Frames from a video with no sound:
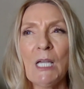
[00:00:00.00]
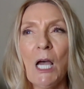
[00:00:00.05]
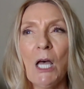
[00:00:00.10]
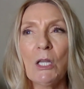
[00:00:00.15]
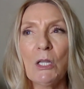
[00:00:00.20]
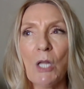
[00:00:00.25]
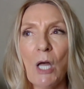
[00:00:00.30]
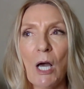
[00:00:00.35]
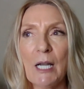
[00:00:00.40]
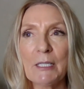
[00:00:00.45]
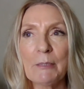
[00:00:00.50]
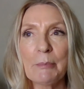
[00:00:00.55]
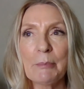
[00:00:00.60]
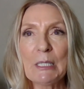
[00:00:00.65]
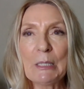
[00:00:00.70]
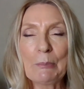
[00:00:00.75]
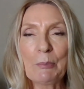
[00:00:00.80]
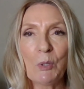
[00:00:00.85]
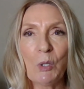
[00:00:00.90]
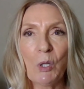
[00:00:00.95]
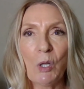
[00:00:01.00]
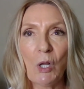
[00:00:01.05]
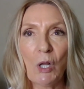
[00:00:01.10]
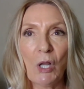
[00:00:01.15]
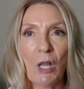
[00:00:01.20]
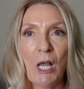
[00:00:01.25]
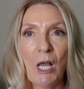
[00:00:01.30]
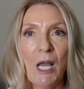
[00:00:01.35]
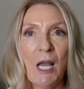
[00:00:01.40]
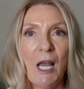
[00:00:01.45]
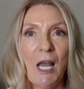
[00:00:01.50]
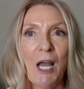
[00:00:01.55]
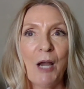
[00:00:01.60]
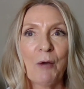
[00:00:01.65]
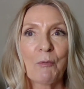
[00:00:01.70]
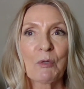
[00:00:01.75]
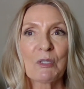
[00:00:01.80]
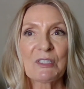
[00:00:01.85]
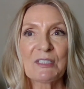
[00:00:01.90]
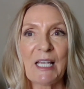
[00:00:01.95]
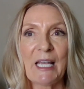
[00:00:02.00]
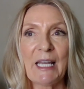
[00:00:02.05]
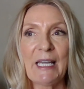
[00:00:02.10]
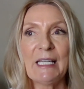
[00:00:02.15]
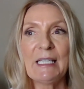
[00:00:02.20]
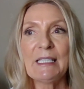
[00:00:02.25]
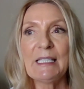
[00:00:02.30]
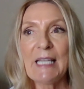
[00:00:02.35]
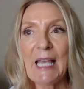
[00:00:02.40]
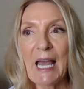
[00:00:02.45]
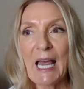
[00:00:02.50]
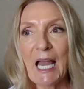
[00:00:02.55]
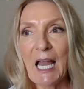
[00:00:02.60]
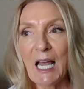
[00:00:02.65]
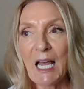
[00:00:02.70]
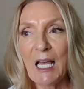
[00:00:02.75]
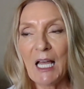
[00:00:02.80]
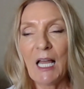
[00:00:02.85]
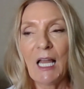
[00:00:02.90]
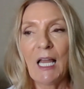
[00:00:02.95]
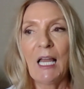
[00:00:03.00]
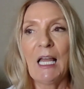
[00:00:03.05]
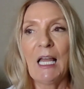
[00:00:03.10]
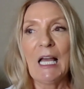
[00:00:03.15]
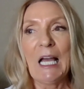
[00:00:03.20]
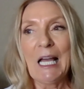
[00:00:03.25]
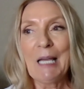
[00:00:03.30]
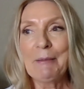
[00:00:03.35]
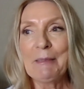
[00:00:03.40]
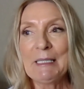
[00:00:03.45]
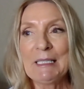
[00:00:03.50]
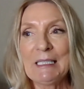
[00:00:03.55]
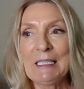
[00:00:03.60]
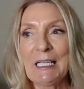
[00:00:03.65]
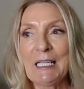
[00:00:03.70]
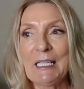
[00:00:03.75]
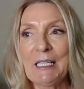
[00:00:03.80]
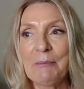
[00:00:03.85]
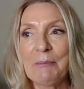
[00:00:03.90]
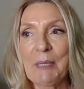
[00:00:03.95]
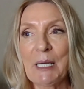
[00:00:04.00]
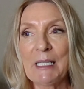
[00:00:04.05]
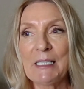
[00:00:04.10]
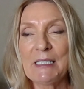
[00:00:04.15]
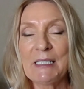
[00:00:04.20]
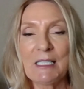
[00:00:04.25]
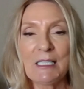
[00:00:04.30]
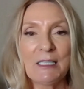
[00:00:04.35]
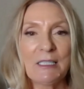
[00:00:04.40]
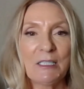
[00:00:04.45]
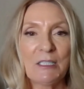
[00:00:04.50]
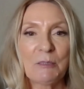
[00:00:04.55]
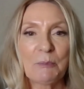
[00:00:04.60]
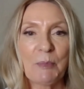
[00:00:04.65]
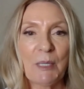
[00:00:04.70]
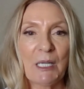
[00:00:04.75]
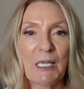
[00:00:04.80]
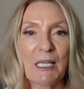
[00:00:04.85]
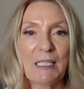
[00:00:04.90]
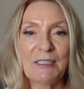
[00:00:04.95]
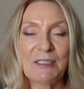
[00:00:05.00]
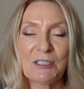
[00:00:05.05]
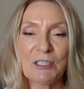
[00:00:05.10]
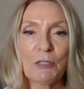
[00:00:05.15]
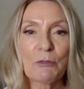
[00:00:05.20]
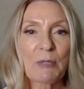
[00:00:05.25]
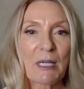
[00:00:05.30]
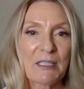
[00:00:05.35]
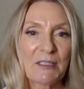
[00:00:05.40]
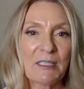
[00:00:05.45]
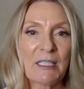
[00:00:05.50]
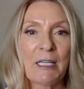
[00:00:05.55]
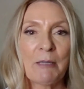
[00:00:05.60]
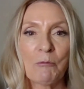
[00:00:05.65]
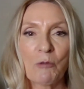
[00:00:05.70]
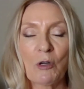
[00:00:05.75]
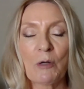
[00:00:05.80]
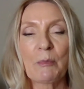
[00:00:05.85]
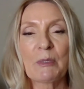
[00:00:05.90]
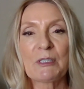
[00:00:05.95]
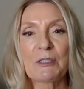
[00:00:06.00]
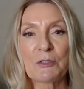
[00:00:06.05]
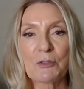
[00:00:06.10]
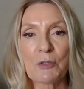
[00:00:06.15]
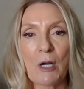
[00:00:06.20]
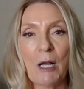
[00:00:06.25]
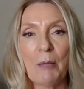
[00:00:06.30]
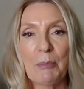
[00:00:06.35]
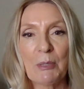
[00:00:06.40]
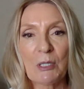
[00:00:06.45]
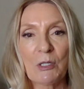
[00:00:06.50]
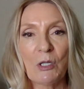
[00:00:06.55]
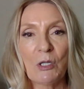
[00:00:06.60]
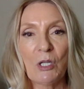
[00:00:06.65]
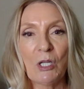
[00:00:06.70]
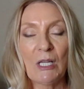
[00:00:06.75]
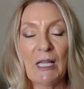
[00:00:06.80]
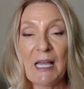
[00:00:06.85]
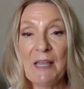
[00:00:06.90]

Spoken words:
a lot of people were saying, yeah, I mean, I did this, but I still resonate more with the tropical.